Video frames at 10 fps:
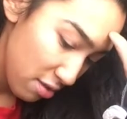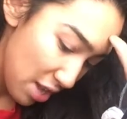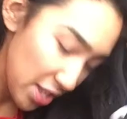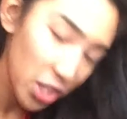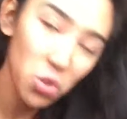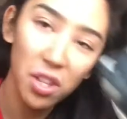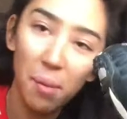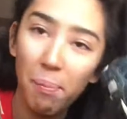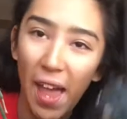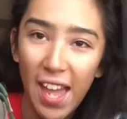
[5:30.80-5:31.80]
I think these were
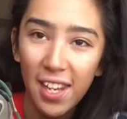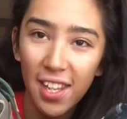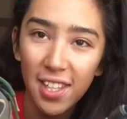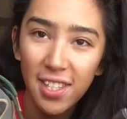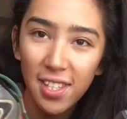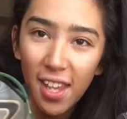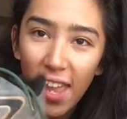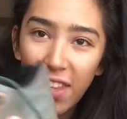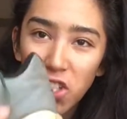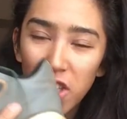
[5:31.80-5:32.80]
the bandits
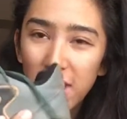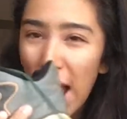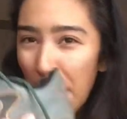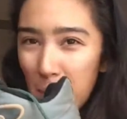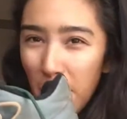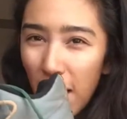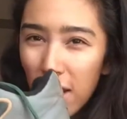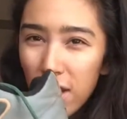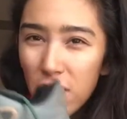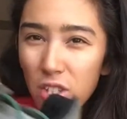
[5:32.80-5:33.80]
and these are the diamond
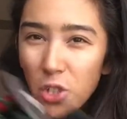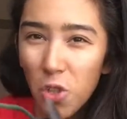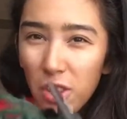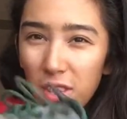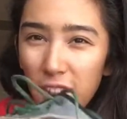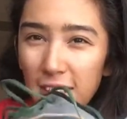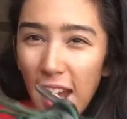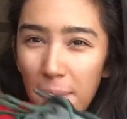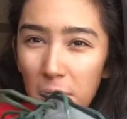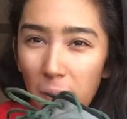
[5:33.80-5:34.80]
bandits. So the
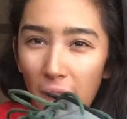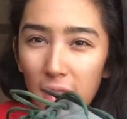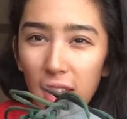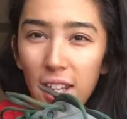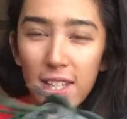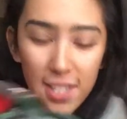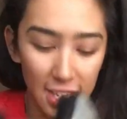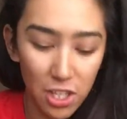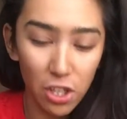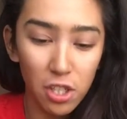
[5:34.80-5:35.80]
diamond bandit is
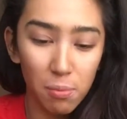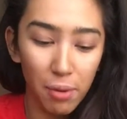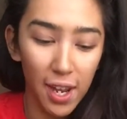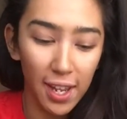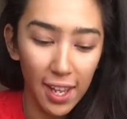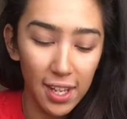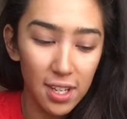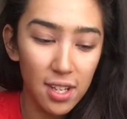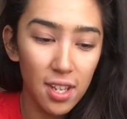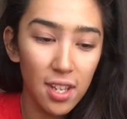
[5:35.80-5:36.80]
easier to break
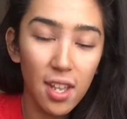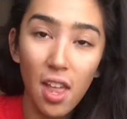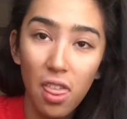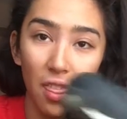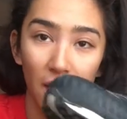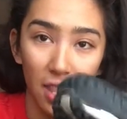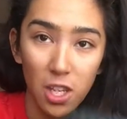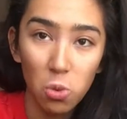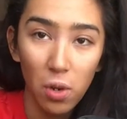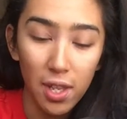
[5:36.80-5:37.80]
in than
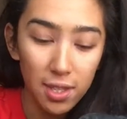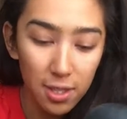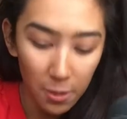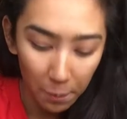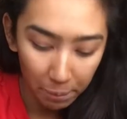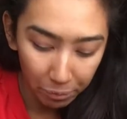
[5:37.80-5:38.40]
these ones.